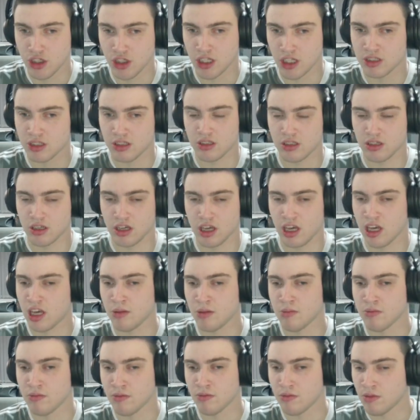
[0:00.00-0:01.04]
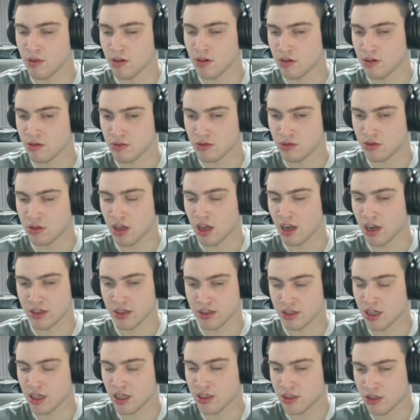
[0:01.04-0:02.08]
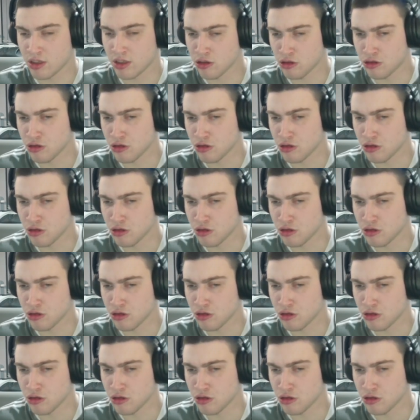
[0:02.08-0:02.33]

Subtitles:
change the game, an assist and